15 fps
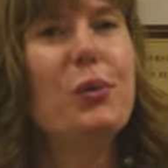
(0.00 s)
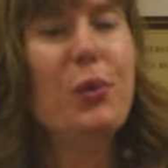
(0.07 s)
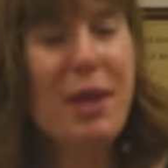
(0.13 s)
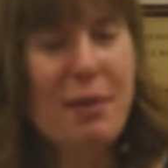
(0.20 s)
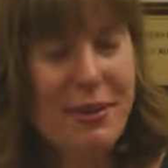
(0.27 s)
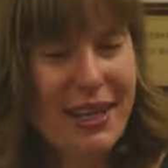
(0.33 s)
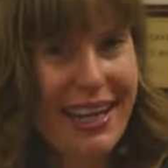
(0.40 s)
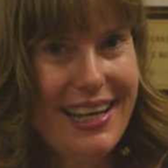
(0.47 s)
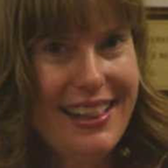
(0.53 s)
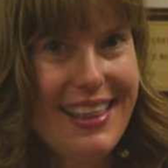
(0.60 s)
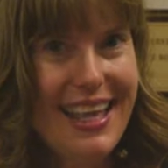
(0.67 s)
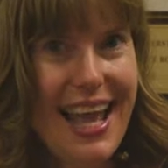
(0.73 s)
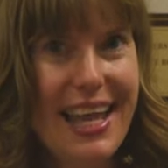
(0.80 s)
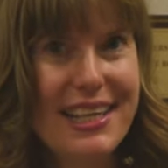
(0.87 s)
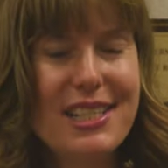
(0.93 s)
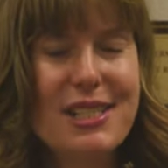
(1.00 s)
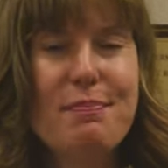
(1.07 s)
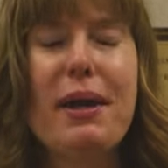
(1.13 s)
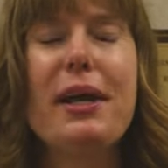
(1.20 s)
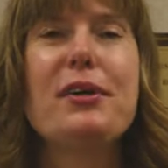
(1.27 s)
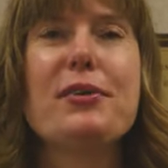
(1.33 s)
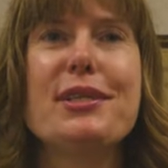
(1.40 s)
We begin at the end
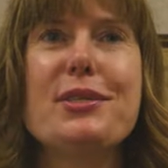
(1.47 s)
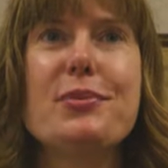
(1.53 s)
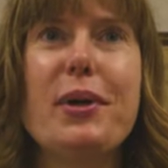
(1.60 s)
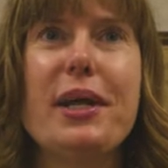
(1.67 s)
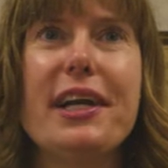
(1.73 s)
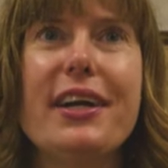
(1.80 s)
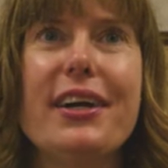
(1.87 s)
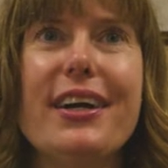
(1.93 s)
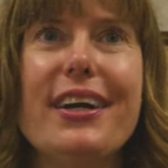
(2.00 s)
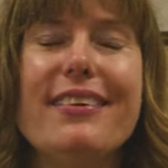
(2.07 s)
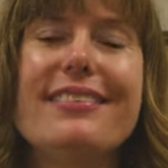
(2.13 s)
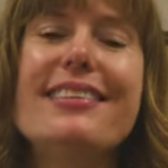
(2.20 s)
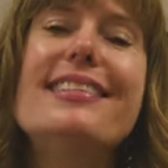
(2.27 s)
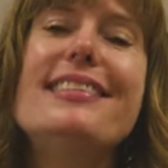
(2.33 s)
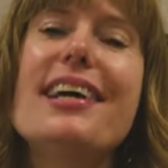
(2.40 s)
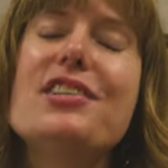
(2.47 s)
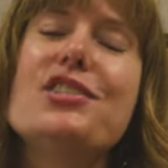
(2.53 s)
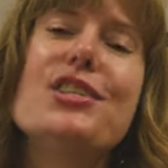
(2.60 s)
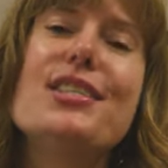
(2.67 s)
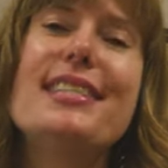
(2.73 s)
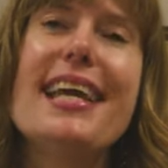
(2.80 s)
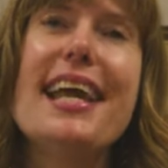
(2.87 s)
by Chris Whitaker.
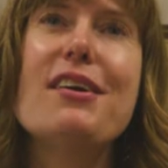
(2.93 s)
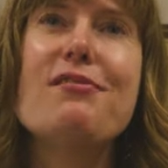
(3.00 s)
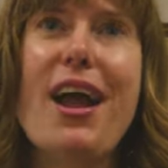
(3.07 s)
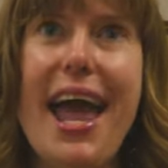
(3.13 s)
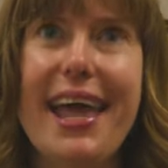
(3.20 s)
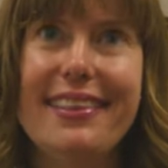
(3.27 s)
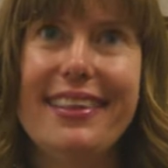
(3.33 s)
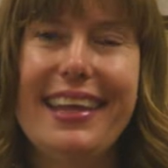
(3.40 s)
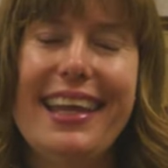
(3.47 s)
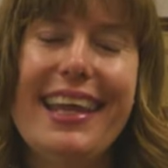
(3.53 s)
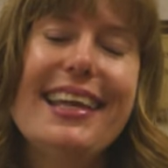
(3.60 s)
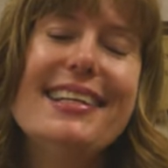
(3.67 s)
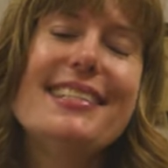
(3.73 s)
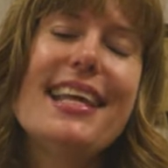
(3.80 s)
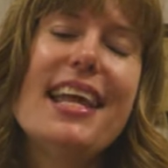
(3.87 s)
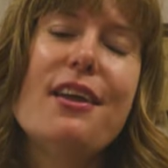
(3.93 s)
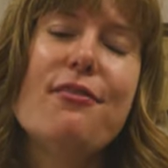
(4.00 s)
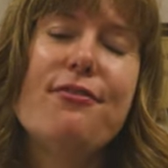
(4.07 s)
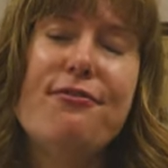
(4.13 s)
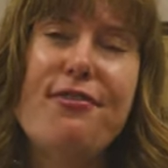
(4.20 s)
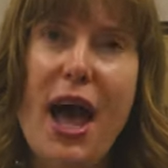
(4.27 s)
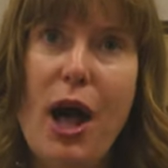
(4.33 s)
Duchess Day Radley is
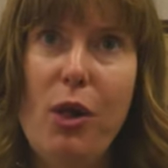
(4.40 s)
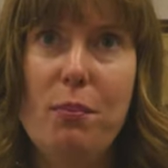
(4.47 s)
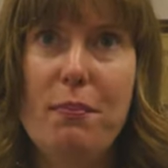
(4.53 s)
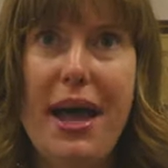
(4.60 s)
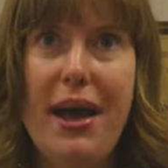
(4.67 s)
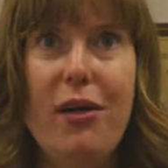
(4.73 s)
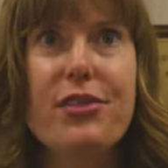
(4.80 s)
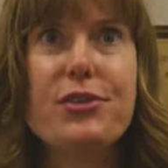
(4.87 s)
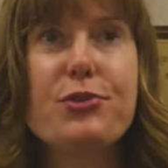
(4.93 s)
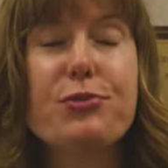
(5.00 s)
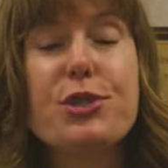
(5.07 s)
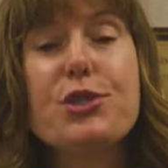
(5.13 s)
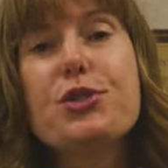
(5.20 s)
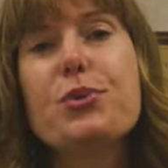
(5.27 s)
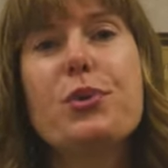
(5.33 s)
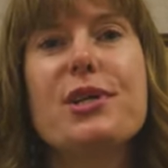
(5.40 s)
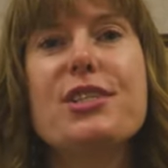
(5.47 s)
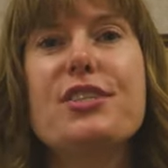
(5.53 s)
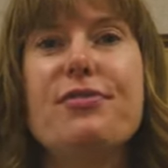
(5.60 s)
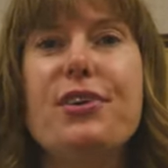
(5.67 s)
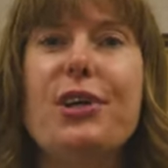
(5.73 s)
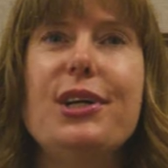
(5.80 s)
a foul mouthed,
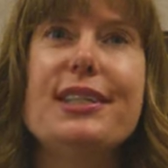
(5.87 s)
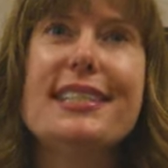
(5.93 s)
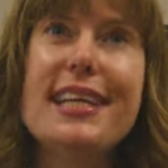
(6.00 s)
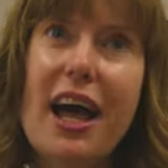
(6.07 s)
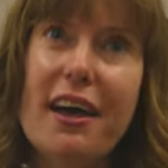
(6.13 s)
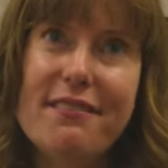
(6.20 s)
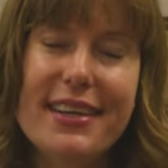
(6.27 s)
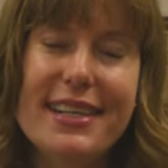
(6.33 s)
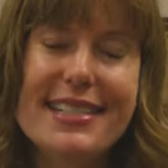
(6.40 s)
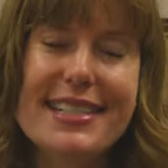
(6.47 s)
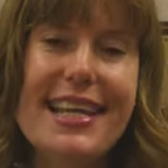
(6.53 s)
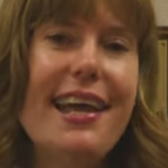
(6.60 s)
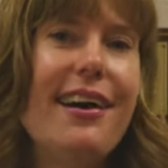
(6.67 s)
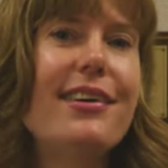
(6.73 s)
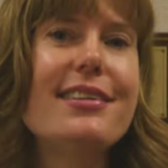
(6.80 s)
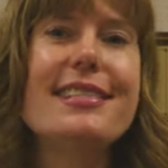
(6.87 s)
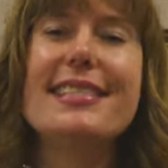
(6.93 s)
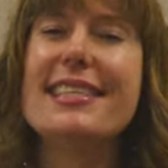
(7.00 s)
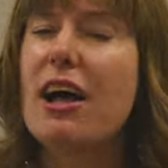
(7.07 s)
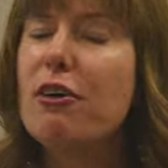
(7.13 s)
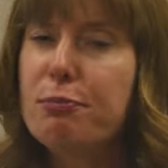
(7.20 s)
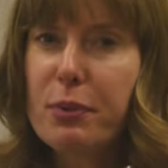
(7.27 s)
resourceful, tough as nails,
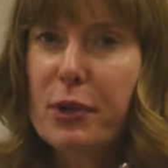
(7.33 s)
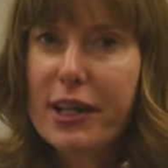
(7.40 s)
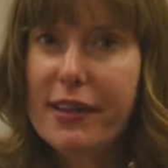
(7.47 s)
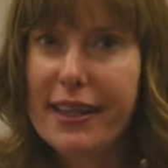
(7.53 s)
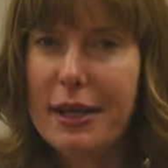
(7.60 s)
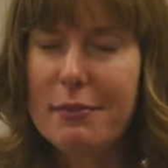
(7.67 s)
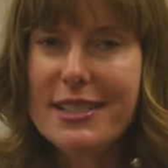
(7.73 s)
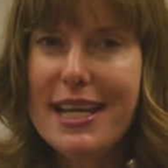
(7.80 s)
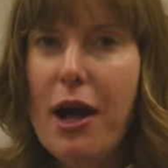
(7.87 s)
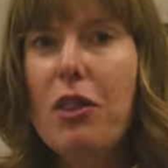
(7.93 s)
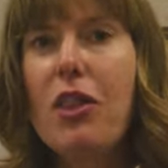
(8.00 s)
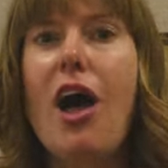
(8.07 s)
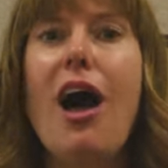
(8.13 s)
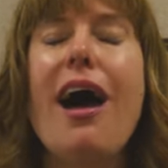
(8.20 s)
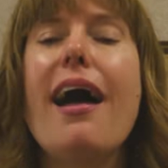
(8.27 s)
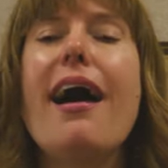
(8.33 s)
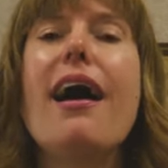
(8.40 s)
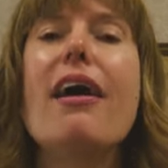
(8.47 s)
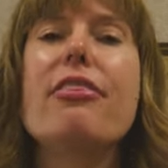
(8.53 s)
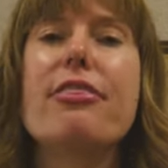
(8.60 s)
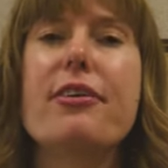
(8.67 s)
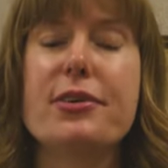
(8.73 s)
self proclaimed outlaw
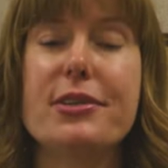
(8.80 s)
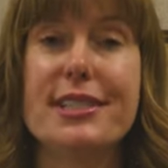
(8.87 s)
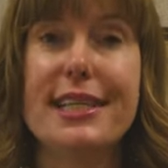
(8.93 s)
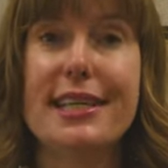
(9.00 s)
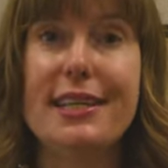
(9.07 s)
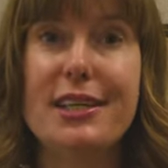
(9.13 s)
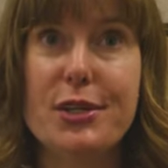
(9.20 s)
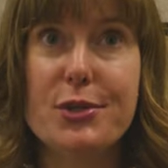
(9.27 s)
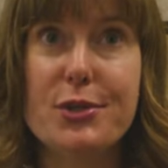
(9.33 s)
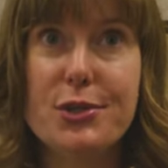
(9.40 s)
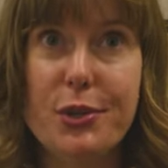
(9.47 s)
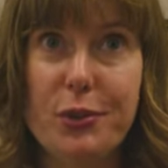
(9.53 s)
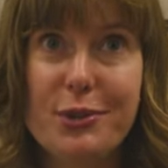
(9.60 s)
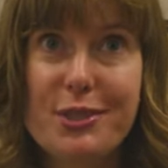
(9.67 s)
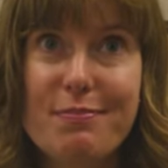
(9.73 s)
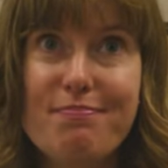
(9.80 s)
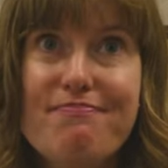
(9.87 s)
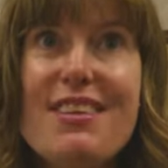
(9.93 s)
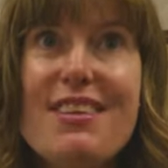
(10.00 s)
at 13 years old.